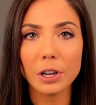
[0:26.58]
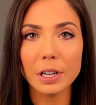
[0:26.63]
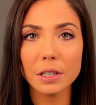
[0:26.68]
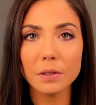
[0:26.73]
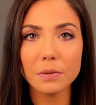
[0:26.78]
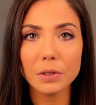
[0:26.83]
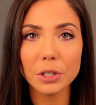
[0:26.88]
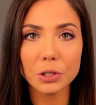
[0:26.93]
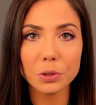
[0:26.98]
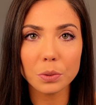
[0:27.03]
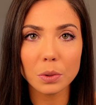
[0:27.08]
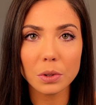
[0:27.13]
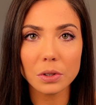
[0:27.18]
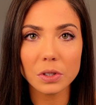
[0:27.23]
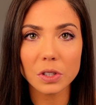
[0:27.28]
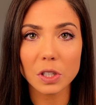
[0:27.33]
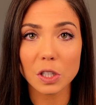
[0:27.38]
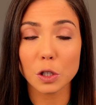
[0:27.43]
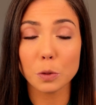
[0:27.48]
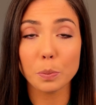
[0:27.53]

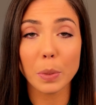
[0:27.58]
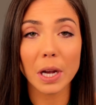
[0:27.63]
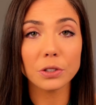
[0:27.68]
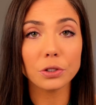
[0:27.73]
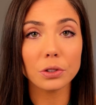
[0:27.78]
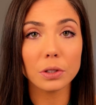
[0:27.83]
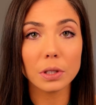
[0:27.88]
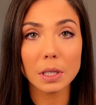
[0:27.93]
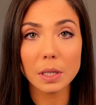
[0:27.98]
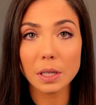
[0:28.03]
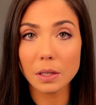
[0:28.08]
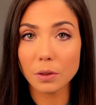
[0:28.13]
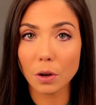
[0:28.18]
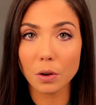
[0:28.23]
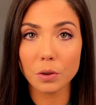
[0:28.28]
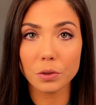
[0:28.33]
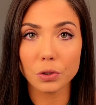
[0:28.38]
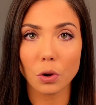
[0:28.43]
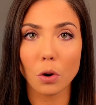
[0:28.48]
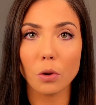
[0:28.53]
individuals, especially
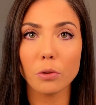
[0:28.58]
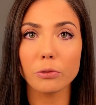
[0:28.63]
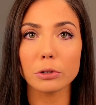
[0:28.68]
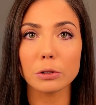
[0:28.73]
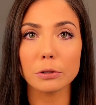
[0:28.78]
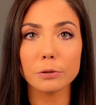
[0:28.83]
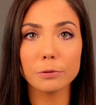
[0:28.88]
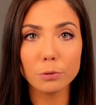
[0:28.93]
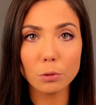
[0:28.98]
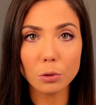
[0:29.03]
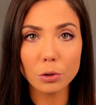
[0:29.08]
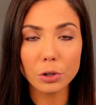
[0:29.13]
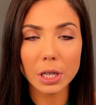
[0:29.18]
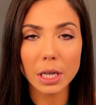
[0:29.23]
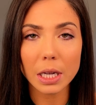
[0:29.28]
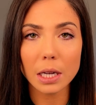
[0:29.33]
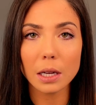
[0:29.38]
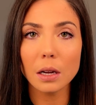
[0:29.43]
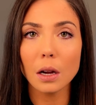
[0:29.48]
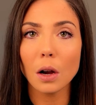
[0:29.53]
those over
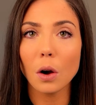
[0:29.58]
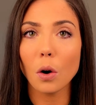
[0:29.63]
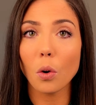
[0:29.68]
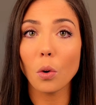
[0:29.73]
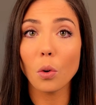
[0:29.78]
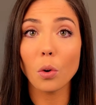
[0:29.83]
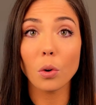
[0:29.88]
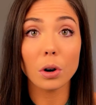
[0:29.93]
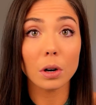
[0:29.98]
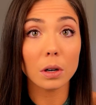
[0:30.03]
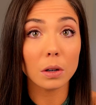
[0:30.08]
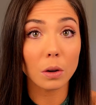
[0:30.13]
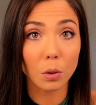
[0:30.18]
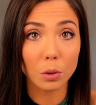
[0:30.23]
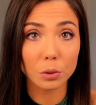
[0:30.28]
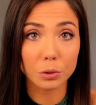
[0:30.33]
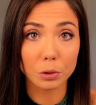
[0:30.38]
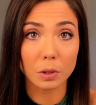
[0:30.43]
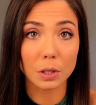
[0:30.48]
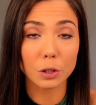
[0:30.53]
40 or
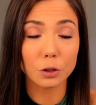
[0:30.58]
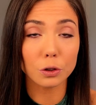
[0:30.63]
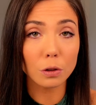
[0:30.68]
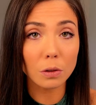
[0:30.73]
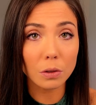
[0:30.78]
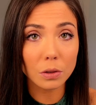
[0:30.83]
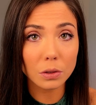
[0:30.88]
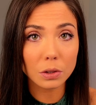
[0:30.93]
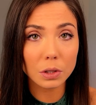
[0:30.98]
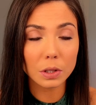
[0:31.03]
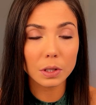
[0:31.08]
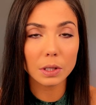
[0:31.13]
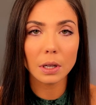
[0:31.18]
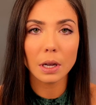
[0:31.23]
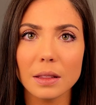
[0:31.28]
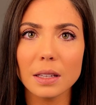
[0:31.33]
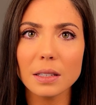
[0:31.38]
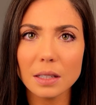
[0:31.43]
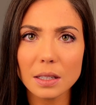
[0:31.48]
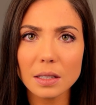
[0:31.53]
older adults,
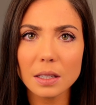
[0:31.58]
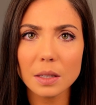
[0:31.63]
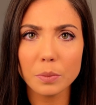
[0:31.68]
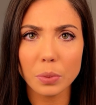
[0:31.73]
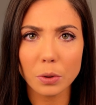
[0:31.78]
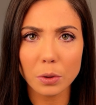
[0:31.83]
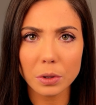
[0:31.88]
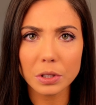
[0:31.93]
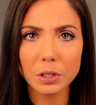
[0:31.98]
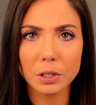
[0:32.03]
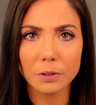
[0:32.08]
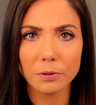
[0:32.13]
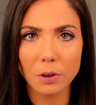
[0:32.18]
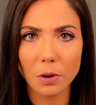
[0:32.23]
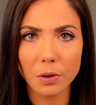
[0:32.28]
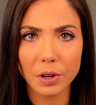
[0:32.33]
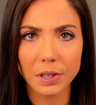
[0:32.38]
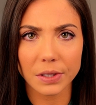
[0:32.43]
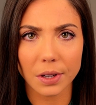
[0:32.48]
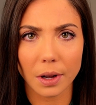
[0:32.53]
this is important to
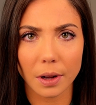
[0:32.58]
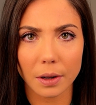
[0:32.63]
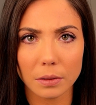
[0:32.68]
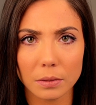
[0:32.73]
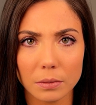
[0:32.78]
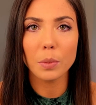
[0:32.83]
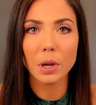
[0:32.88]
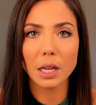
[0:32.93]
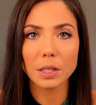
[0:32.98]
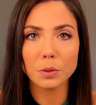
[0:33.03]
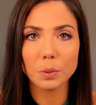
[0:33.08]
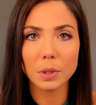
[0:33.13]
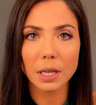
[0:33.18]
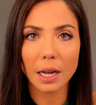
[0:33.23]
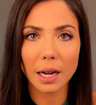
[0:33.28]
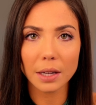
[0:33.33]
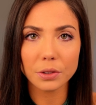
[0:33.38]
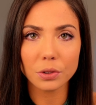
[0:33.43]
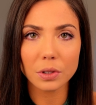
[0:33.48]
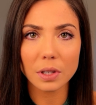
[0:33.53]
focus on because we
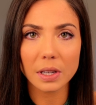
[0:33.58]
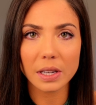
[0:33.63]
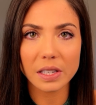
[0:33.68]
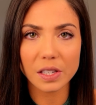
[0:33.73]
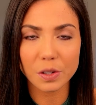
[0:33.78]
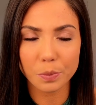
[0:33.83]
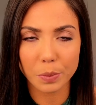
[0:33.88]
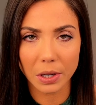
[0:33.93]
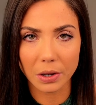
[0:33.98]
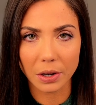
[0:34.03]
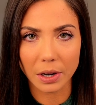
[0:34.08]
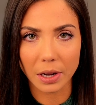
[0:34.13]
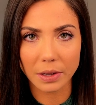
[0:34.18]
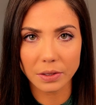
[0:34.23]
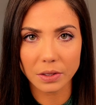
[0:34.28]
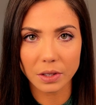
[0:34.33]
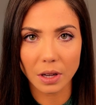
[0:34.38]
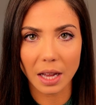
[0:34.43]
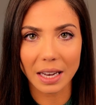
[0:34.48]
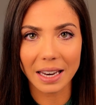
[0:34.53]
naturally
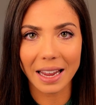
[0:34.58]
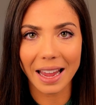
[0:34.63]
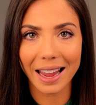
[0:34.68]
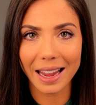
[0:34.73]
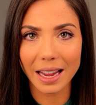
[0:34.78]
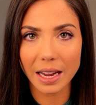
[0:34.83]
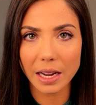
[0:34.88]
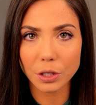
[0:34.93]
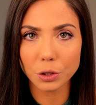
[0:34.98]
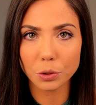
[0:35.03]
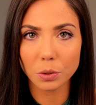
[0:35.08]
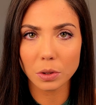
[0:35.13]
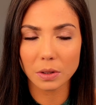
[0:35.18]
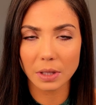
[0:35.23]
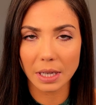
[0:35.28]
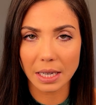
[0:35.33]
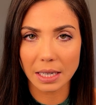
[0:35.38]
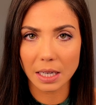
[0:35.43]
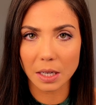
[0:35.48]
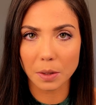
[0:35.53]
experience an
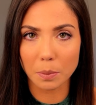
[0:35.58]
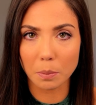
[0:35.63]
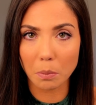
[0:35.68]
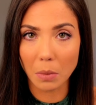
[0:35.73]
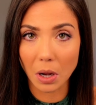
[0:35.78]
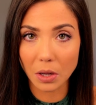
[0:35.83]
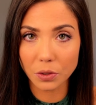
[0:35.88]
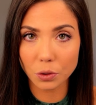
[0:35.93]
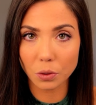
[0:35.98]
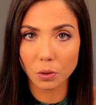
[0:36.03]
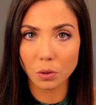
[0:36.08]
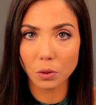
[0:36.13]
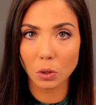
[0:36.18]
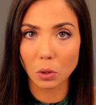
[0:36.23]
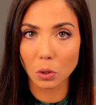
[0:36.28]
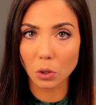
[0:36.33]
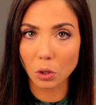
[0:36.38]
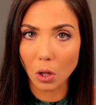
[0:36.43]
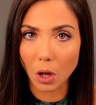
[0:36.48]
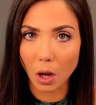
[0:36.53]
age-related muscle
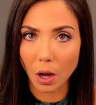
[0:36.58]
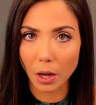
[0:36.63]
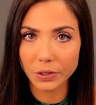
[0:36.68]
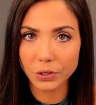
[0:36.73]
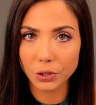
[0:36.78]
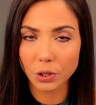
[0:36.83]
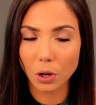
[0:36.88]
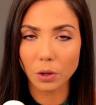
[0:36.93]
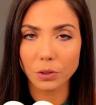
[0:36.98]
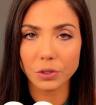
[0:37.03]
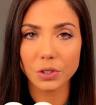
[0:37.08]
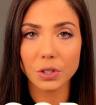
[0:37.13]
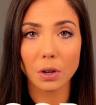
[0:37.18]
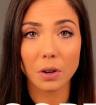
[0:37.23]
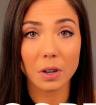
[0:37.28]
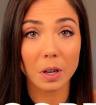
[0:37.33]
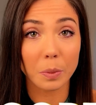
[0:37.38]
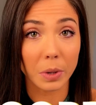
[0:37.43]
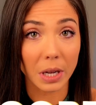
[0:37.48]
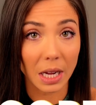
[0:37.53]
loss called
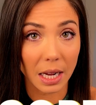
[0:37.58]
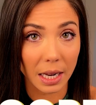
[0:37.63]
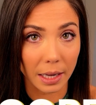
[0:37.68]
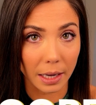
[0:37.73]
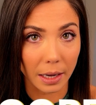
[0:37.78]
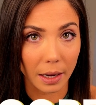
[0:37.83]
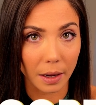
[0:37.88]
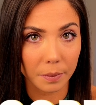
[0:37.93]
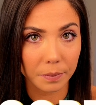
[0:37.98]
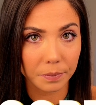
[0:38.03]
sarcopenia.